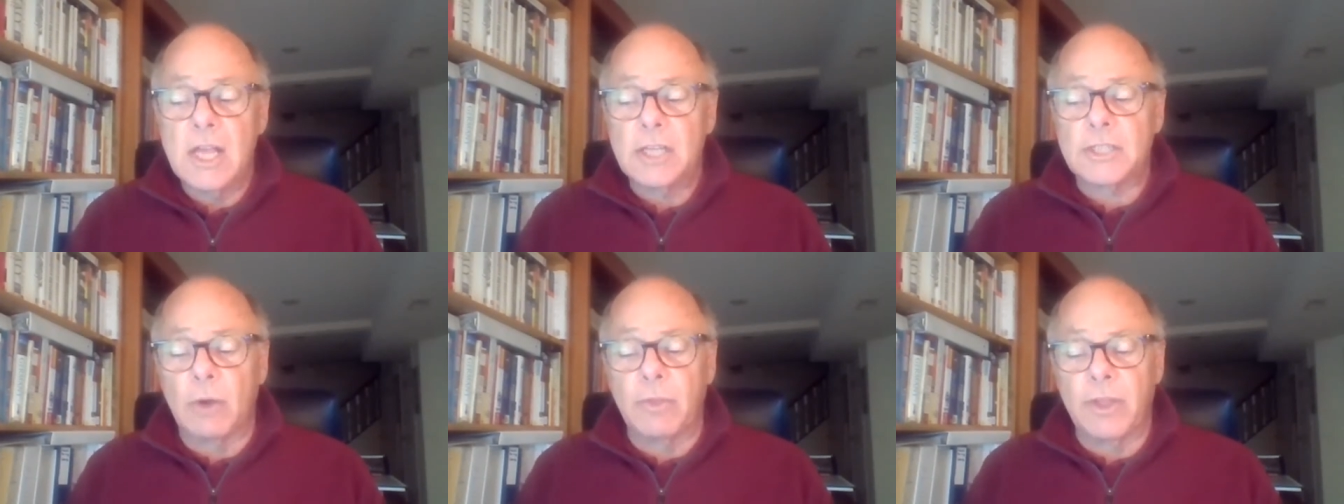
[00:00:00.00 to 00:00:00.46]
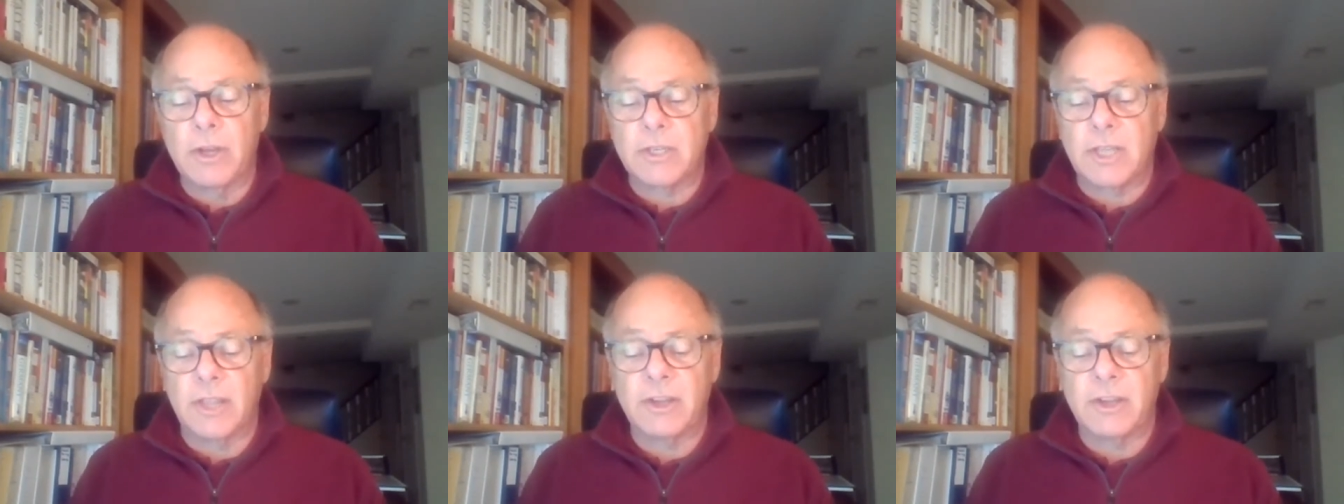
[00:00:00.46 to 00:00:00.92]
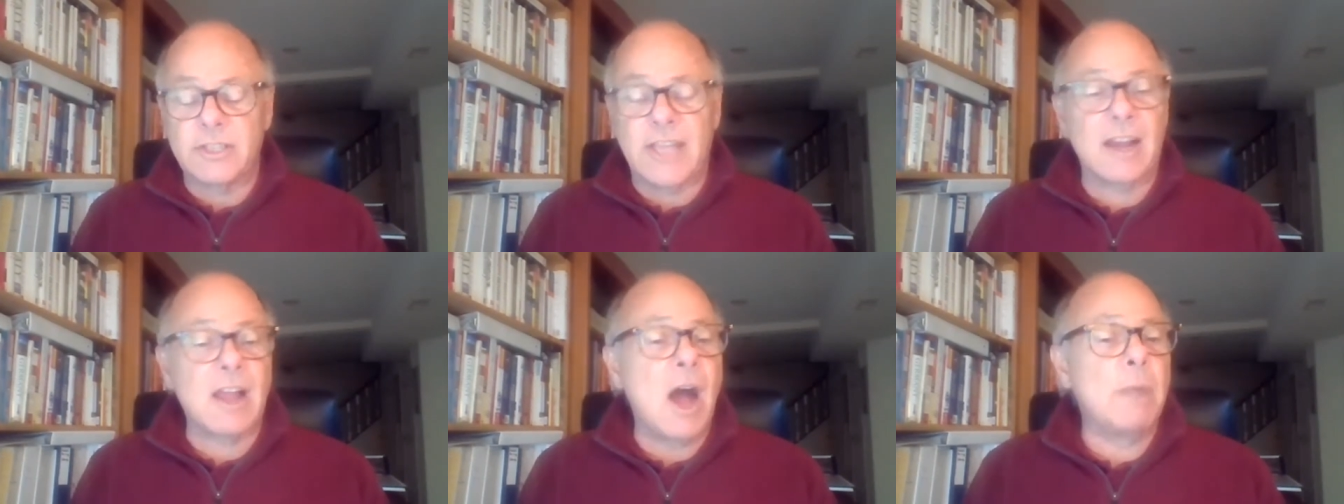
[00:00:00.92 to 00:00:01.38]
So there's
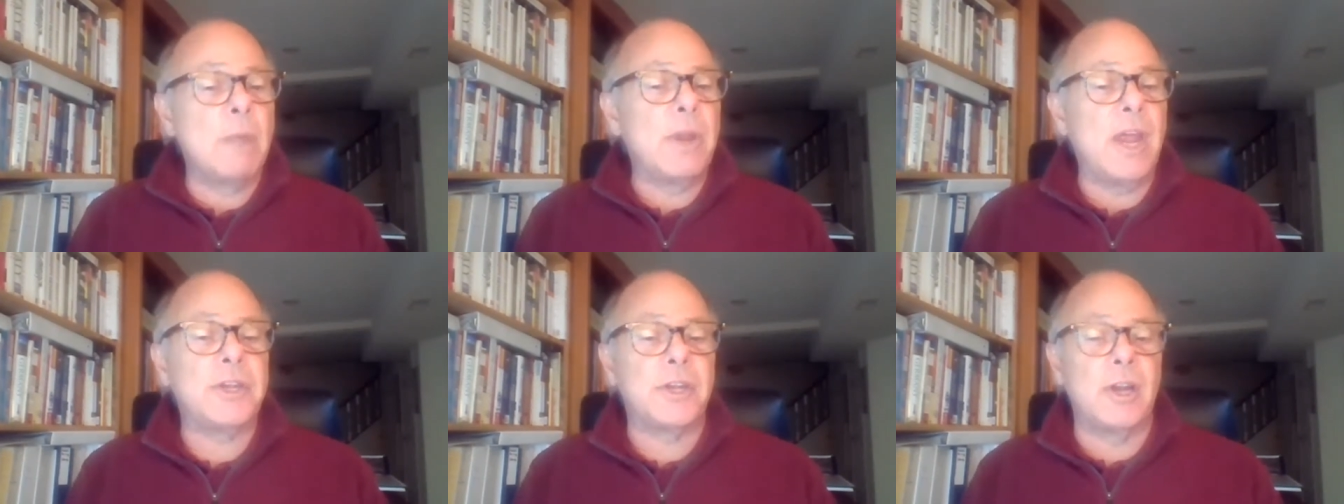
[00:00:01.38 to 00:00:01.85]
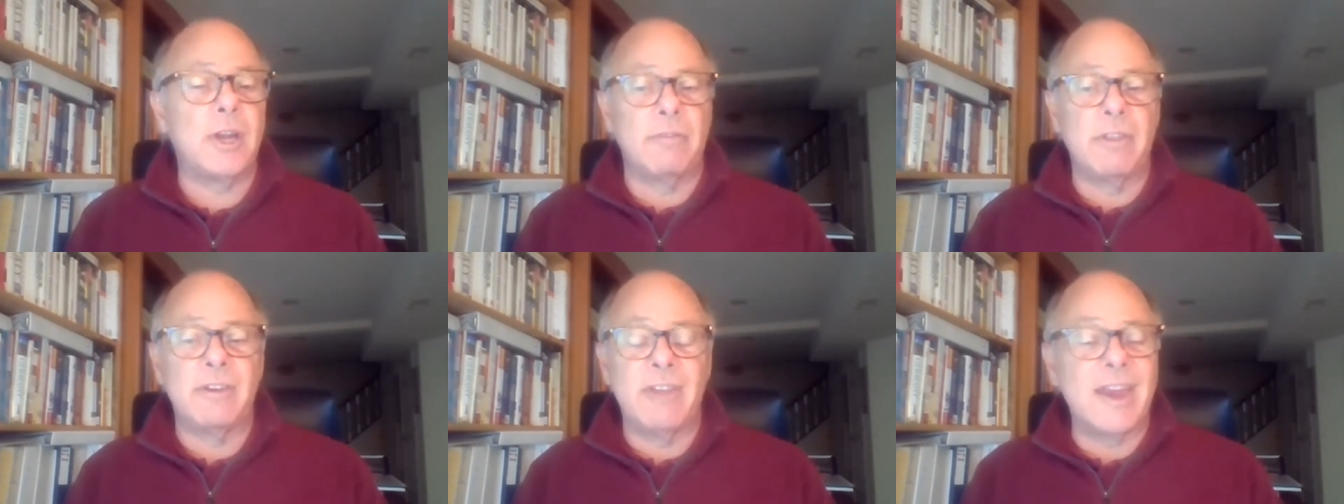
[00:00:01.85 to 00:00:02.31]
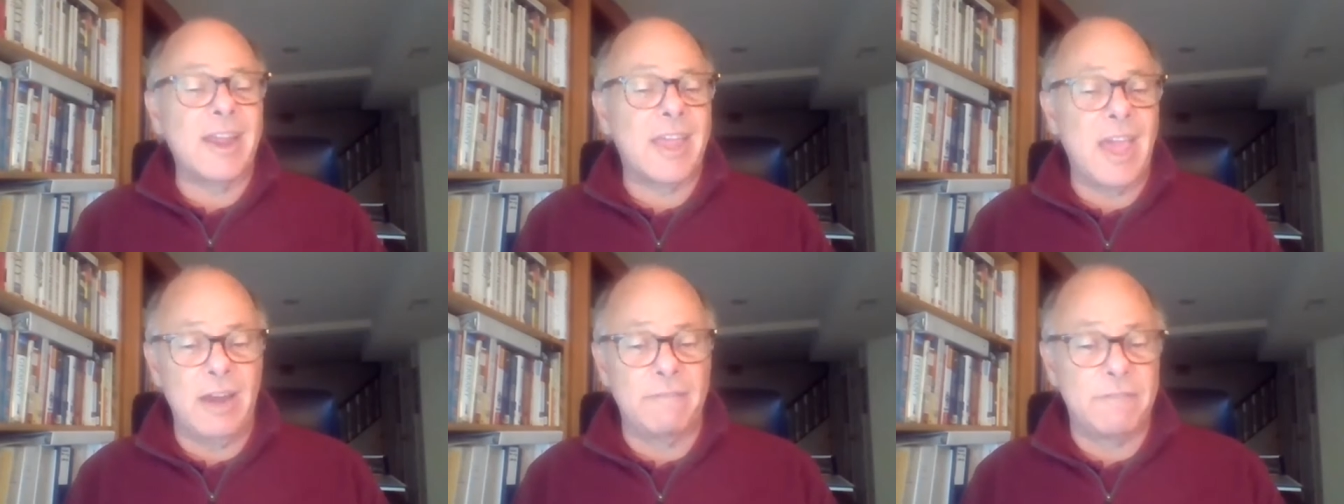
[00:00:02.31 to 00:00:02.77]
that combination of the
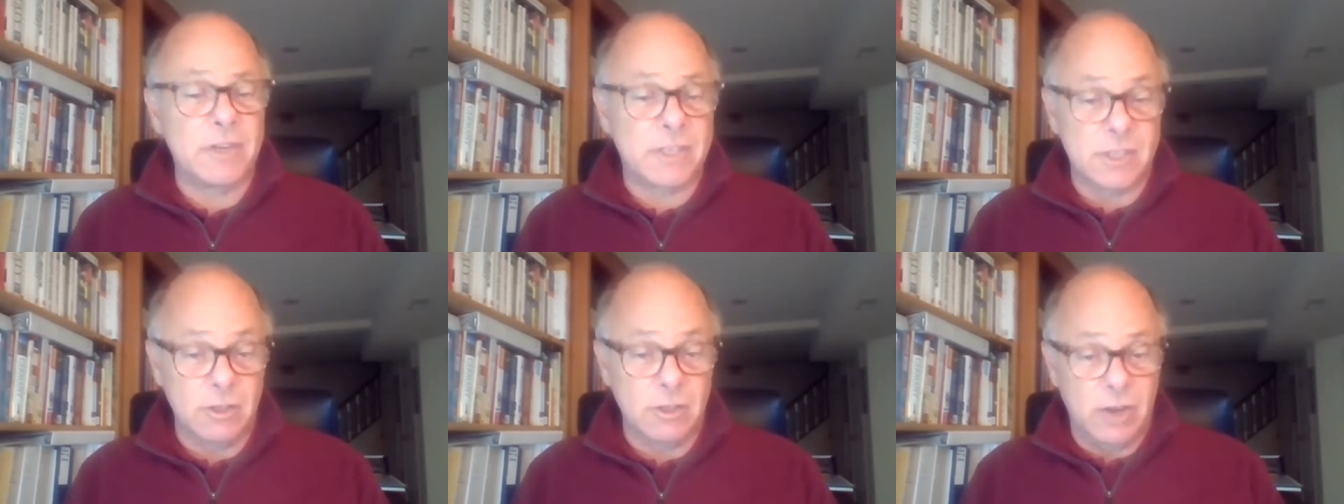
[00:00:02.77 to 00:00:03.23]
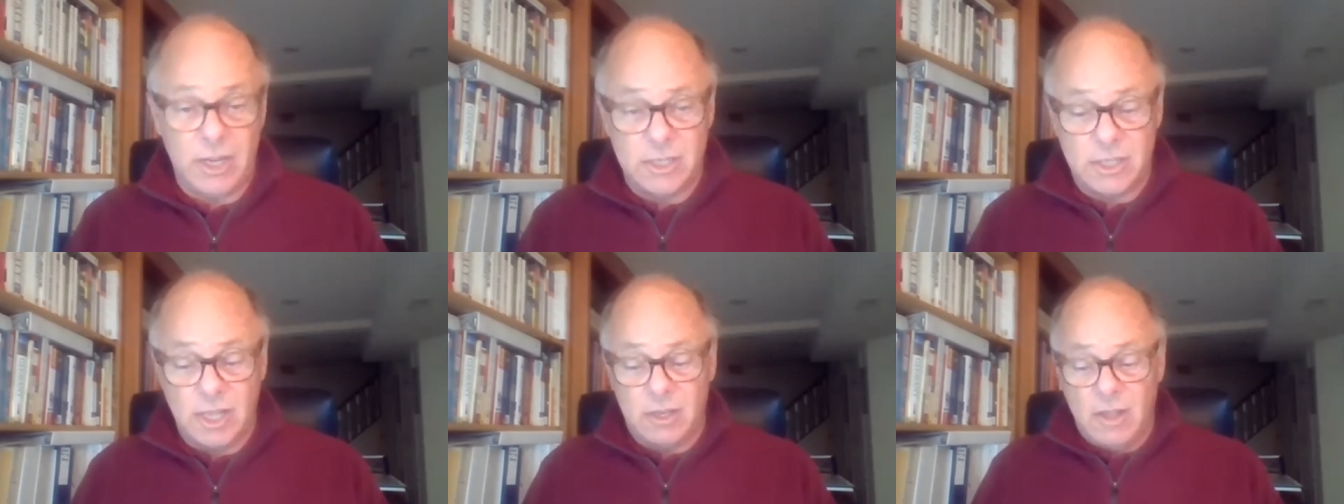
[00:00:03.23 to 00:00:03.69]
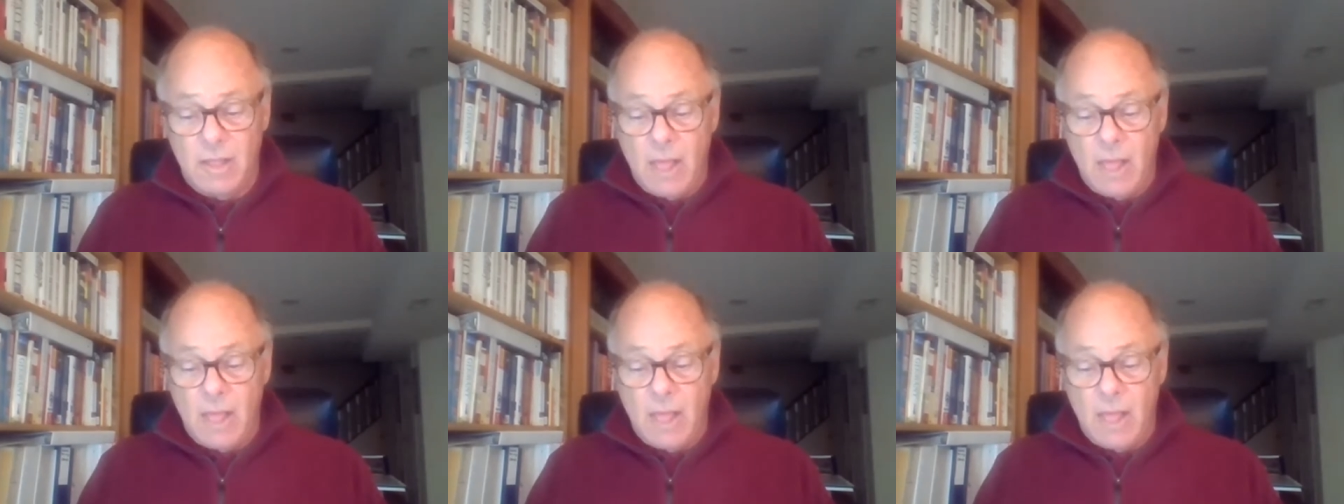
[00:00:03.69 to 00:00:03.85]
dedicated facilities that